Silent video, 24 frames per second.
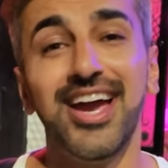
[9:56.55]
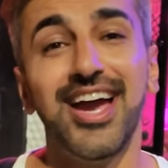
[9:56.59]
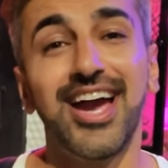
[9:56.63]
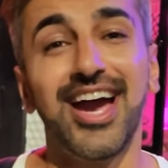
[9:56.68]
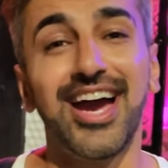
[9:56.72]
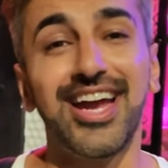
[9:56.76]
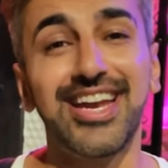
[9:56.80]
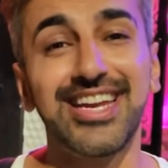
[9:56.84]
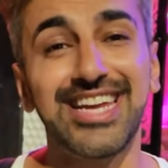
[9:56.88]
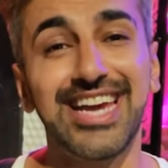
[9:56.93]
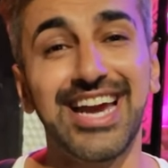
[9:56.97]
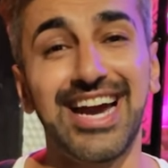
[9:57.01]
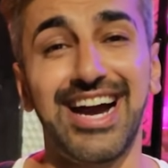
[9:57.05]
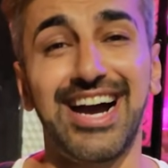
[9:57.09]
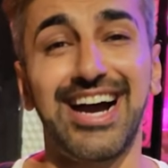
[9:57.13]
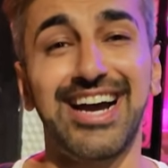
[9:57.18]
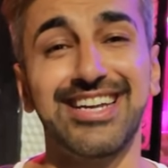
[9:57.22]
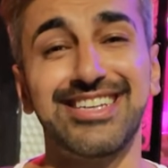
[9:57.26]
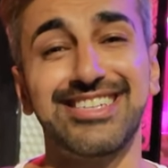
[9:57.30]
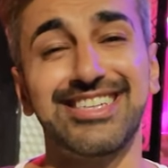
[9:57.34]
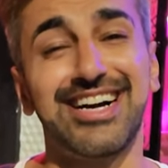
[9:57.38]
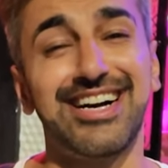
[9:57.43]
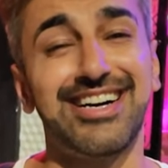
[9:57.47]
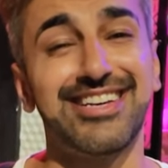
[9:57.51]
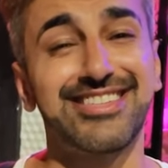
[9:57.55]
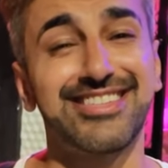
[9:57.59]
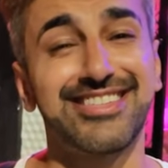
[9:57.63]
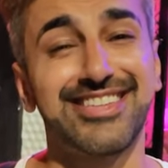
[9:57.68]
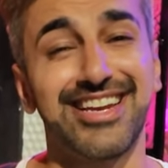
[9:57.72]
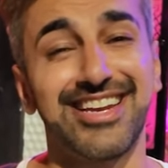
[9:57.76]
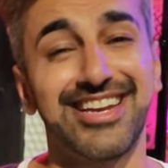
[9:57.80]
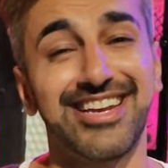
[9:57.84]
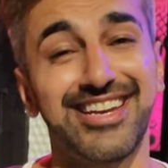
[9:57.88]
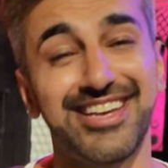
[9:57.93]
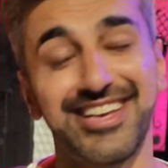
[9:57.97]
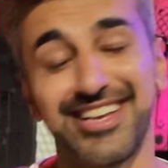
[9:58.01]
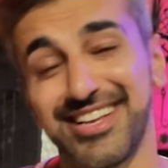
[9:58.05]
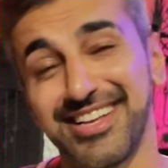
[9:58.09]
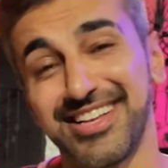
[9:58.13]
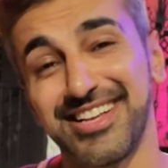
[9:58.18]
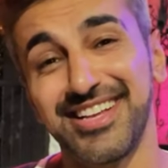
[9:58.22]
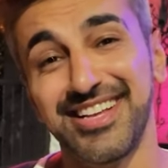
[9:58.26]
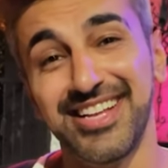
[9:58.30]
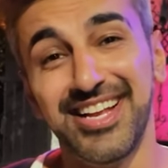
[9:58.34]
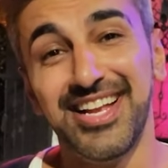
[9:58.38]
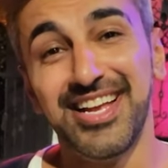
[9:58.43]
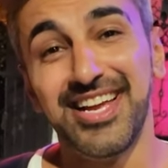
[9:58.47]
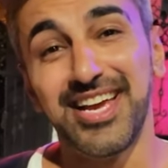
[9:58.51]
And yeah, I danced a little.
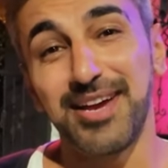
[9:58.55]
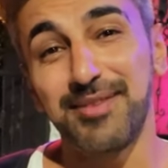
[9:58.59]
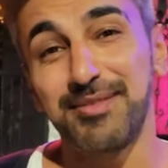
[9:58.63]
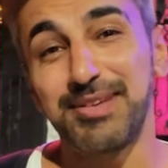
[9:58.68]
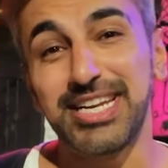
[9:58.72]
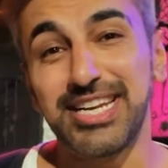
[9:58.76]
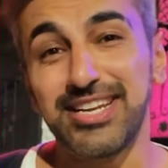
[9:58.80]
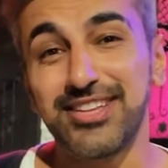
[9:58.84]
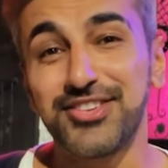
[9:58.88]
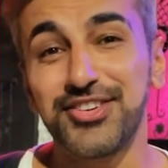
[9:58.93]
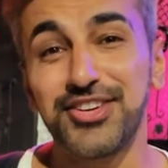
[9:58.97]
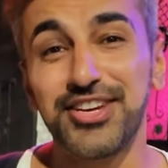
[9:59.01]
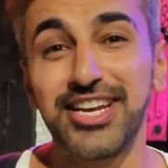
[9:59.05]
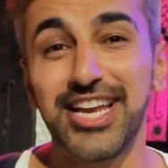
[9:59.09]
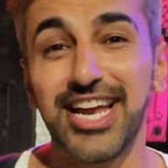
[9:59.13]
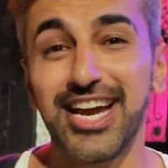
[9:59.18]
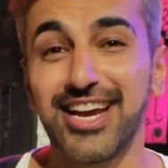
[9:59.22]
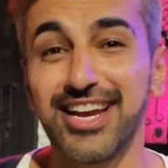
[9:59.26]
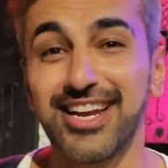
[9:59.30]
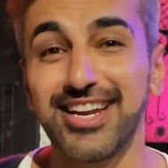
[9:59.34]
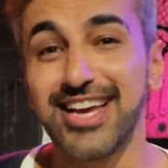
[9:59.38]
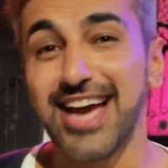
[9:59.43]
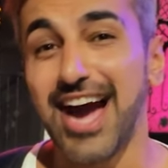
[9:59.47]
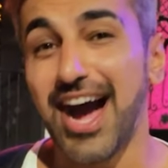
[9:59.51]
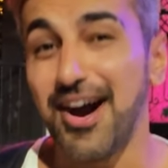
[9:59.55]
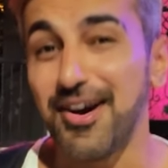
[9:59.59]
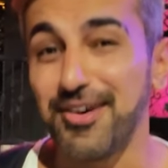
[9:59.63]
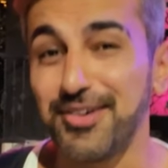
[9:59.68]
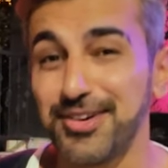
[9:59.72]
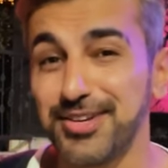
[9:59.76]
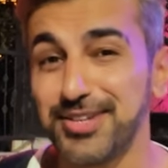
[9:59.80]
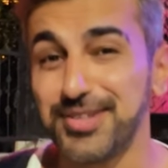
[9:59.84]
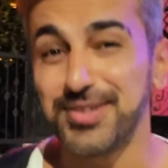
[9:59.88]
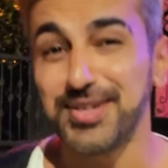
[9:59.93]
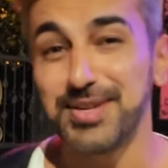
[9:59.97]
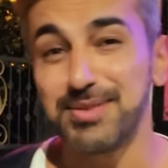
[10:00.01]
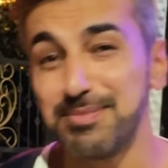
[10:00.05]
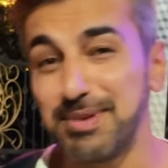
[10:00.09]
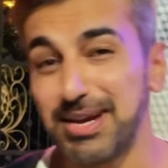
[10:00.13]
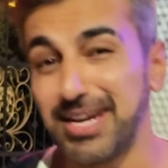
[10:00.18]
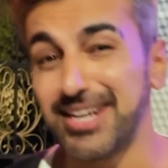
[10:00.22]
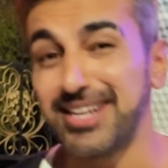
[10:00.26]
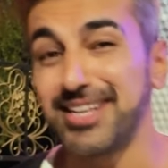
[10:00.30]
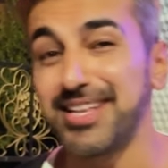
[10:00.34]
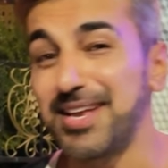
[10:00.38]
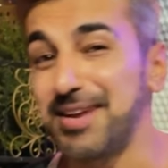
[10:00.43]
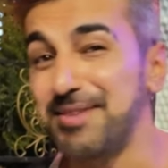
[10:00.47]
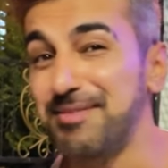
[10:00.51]
I mean, a three-legged cow could do it
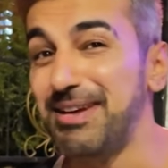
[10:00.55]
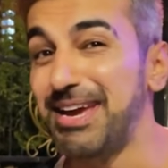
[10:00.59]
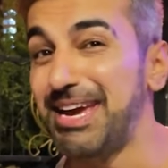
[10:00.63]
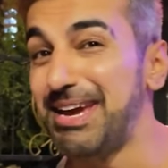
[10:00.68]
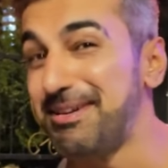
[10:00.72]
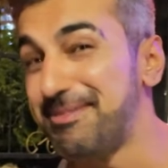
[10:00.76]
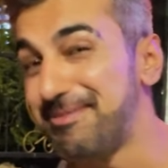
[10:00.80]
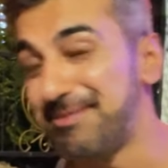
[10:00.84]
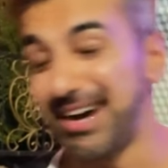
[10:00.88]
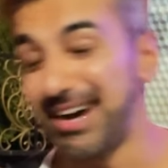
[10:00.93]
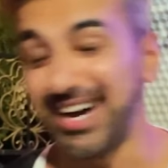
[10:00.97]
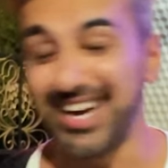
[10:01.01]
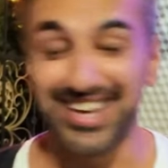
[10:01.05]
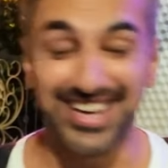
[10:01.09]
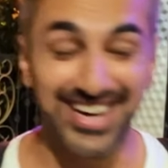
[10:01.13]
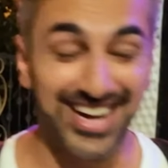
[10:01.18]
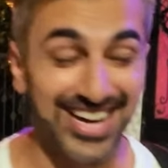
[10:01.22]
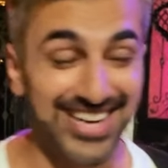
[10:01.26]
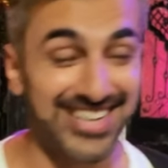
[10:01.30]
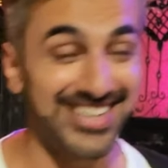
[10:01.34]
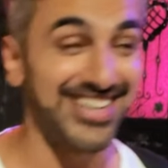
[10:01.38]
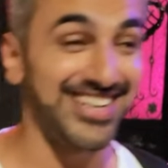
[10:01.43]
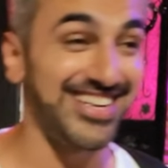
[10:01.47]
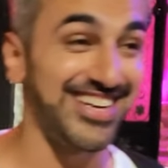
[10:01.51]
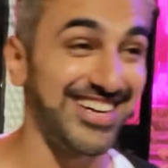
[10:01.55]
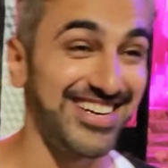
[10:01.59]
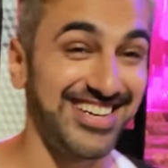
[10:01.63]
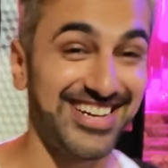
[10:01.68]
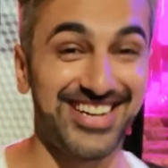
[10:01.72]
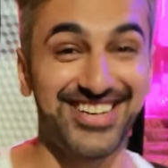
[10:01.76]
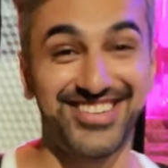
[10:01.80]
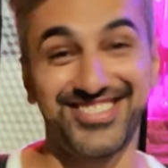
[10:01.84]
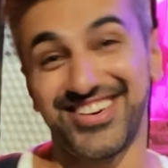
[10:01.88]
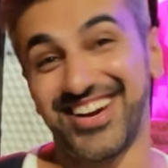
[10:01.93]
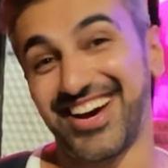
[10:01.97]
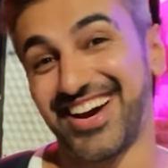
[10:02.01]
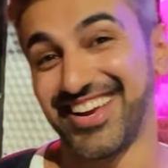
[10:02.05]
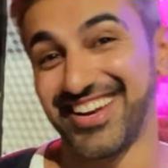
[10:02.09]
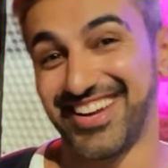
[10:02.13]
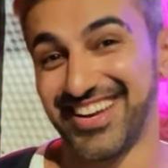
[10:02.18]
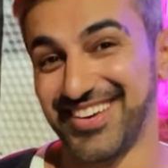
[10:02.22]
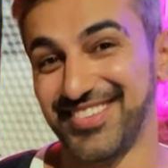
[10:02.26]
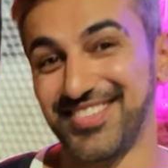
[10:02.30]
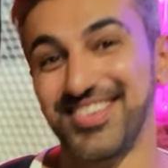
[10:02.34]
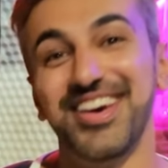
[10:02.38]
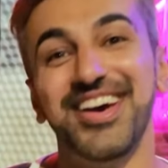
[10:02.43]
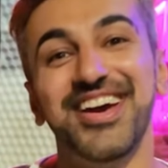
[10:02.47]
better than me, but I did it, I tried it.